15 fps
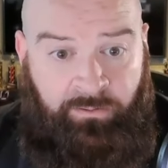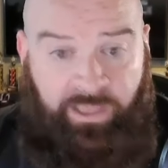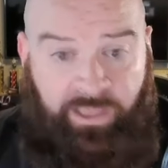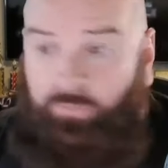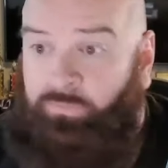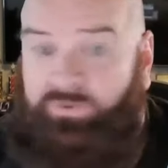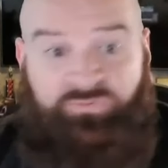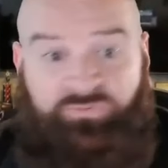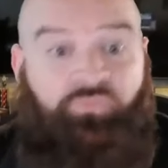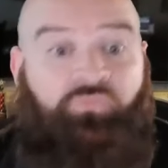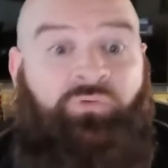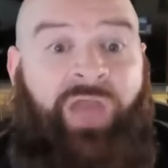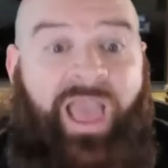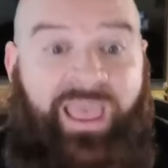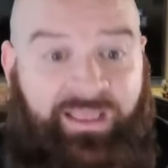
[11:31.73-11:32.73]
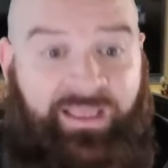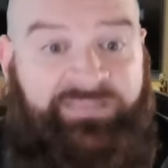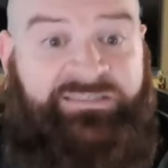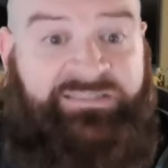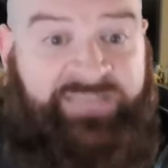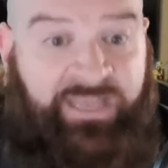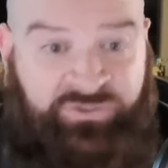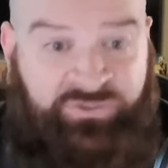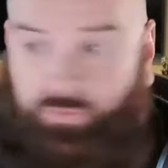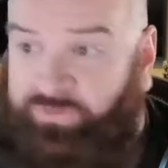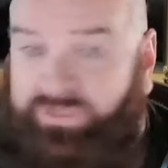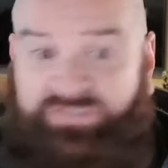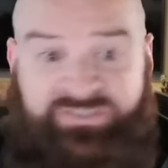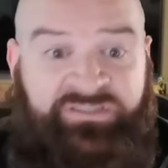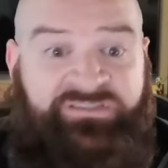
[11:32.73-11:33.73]
It was riot central.
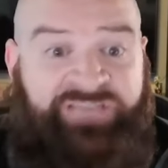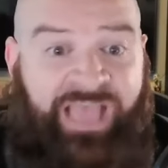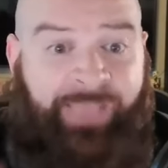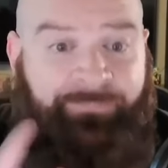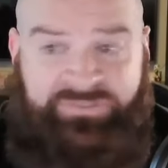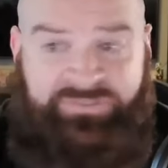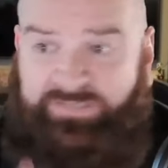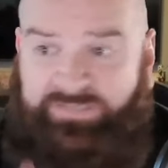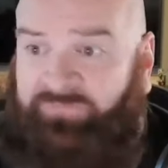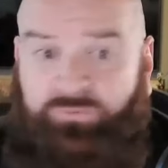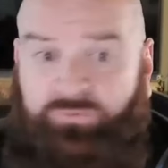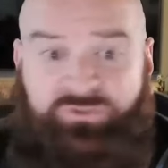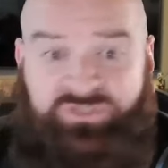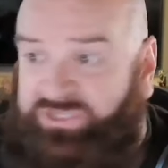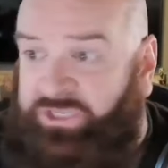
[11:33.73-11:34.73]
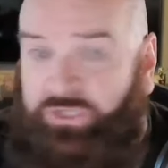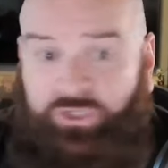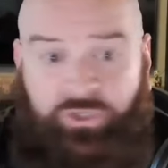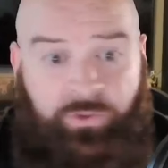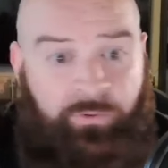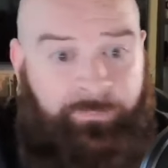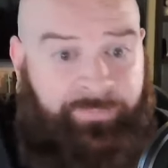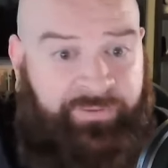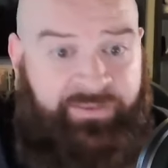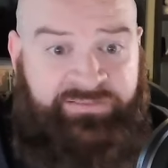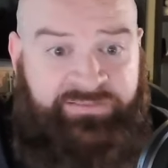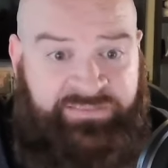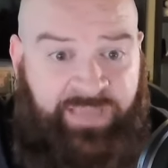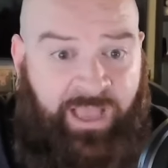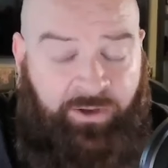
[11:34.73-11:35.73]
This is the type of stuff you see in European
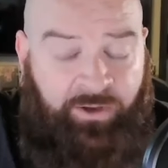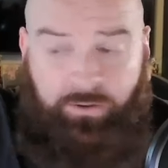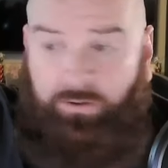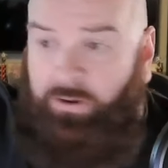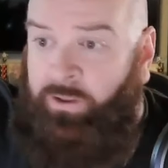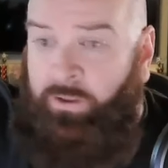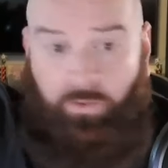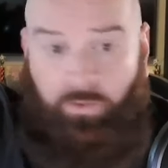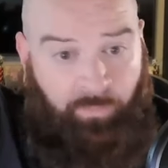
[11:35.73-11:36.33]
soccer